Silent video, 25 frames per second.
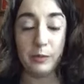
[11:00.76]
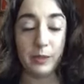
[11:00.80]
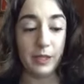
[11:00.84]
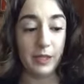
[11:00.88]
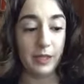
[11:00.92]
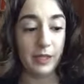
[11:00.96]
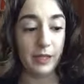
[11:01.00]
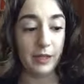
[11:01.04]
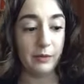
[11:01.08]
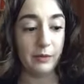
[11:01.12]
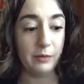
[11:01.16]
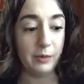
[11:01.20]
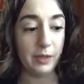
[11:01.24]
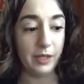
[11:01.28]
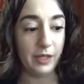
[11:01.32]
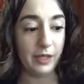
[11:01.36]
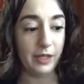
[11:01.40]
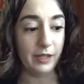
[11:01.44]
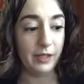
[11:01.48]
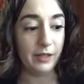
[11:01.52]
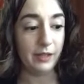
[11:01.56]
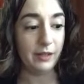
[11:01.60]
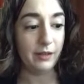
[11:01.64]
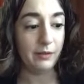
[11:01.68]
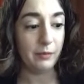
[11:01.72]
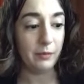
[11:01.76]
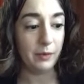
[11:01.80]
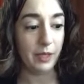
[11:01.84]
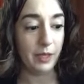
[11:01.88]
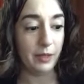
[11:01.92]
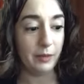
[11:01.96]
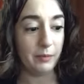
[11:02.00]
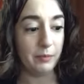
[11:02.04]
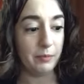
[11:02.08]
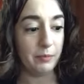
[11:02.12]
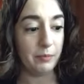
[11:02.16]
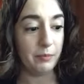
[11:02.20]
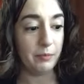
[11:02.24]
We we
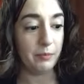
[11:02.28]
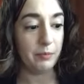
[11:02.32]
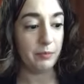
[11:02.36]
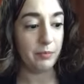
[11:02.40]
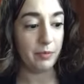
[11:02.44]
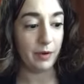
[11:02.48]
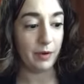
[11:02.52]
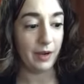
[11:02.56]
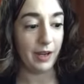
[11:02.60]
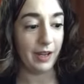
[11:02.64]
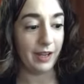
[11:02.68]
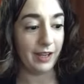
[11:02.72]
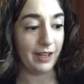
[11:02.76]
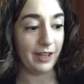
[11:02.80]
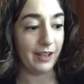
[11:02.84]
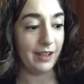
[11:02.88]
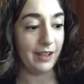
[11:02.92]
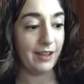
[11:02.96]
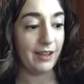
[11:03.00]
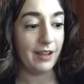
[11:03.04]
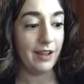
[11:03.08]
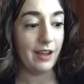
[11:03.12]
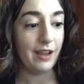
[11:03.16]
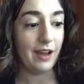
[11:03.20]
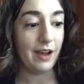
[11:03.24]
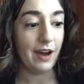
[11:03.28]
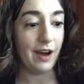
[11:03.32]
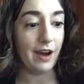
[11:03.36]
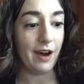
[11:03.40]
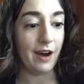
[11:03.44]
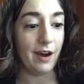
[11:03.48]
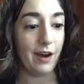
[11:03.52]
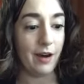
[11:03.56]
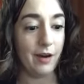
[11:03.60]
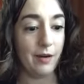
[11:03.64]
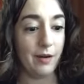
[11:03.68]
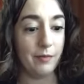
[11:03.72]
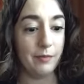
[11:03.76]
we bring
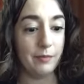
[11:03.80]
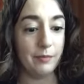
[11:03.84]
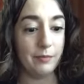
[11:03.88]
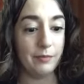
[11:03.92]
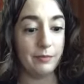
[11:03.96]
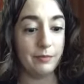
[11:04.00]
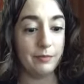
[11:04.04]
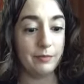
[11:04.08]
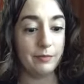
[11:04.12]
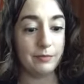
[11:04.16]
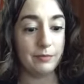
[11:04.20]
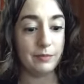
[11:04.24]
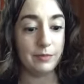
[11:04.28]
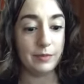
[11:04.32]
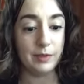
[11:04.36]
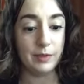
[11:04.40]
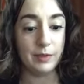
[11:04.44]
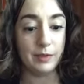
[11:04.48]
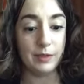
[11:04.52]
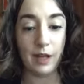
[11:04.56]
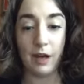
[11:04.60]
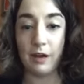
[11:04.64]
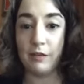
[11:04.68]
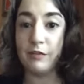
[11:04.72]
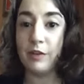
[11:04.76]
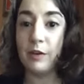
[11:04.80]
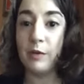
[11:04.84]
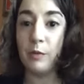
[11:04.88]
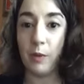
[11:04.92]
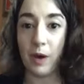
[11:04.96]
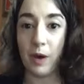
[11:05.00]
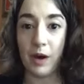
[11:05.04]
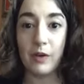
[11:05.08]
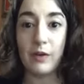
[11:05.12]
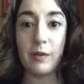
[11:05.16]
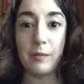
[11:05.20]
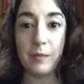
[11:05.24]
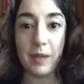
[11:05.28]
um, love and
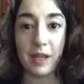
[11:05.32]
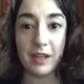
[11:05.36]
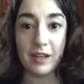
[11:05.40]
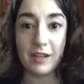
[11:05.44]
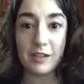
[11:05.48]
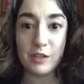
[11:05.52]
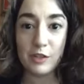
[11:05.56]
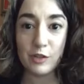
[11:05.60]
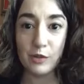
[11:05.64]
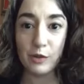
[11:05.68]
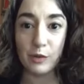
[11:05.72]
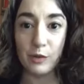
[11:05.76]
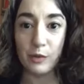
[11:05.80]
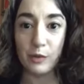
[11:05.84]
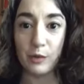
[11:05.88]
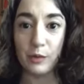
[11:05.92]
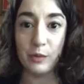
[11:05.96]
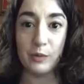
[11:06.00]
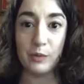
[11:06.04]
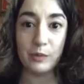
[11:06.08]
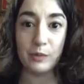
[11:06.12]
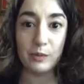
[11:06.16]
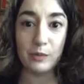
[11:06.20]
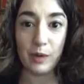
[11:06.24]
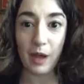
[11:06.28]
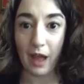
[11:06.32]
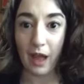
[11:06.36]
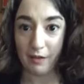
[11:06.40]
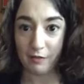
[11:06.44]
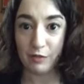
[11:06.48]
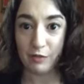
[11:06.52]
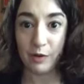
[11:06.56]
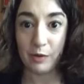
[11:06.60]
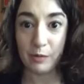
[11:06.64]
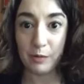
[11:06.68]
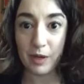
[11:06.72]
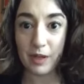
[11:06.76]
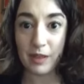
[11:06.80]
welcoming to
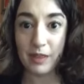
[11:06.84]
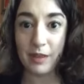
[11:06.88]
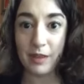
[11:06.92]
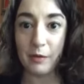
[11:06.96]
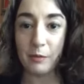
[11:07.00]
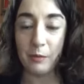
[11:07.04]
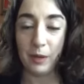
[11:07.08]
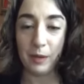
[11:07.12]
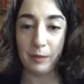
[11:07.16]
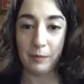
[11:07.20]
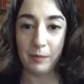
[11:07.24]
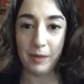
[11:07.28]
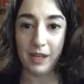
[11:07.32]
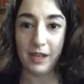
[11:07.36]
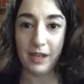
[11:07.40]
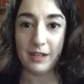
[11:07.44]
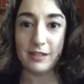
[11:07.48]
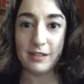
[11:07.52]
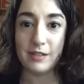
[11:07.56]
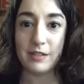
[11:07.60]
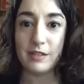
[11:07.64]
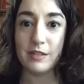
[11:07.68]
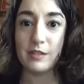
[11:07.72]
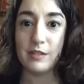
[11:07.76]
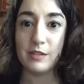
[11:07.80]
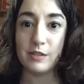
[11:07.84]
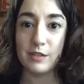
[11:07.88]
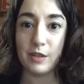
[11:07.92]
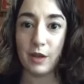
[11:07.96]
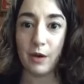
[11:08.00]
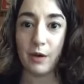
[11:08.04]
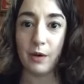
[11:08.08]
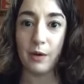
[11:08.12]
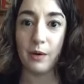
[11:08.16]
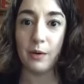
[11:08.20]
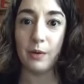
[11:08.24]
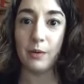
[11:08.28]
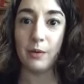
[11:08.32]
everyone that we meet.
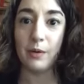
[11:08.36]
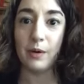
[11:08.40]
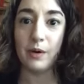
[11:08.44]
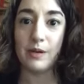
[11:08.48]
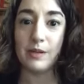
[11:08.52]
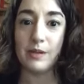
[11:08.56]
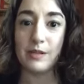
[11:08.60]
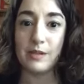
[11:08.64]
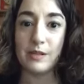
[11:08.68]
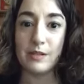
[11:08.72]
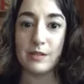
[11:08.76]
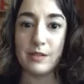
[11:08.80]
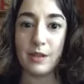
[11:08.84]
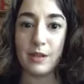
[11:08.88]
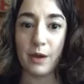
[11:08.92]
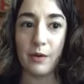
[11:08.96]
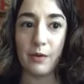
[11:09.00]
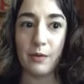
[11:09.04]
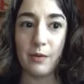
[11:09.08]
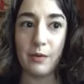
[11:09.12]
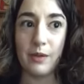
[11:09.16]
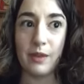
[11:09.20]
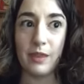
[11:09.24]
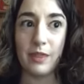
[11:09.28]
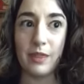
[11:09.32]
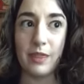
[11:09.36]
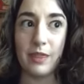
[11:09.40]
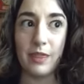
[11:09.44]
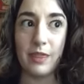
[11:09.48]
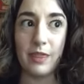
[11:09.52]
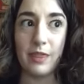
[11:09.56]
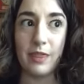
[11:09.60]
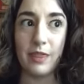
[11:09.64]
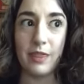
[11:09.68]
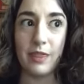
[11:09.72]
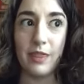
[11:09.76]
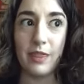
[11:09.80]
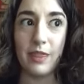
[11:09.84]
So so
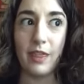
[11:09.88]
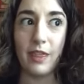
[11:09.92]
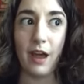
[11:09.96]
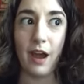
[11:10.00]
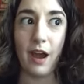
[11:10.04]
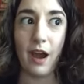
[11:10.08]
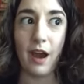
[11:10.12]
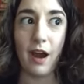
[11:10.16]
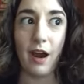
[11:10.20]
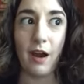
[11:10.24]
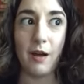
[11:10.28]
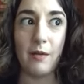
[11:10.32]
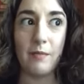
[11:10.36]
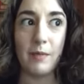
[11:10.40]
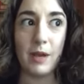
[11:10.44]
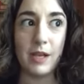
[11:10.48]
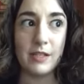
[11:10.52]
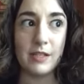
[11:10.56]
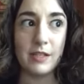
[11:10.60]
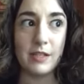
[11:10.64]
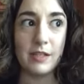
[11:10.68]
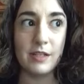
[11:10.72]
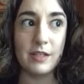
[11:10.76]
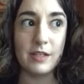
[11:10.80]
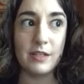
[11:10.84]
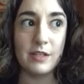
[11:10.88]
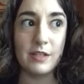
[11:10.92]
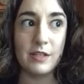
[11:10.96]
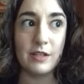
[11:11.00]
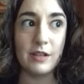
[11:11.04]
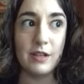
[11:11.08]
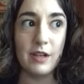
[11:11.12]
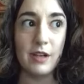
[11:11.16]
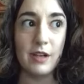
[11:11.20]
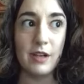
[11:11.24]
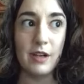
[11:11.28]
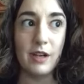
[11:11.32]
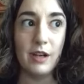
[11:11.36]
our message
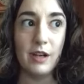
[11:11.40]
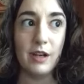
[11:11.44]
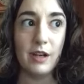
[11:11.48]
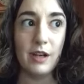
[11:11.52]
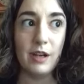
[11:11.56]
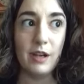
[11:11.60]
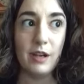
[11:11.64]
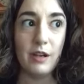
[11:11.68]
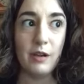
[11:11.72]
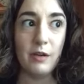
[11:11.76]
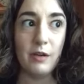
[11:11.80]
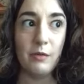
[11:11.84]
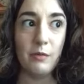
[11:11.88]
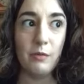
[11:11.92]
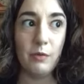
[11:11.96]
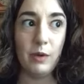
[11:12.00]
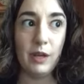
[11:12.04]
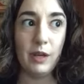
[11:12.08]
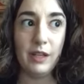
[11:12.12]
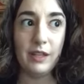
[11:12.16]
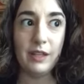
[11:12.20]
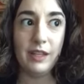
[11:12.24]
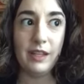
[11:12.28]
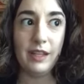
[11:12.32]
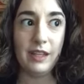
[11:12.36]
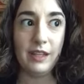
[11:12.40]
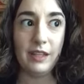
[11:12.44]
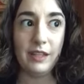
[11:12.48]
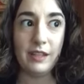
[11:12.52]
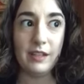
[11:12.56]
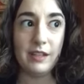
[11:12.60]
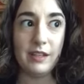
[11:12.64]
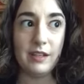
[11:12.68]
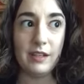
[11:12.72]
really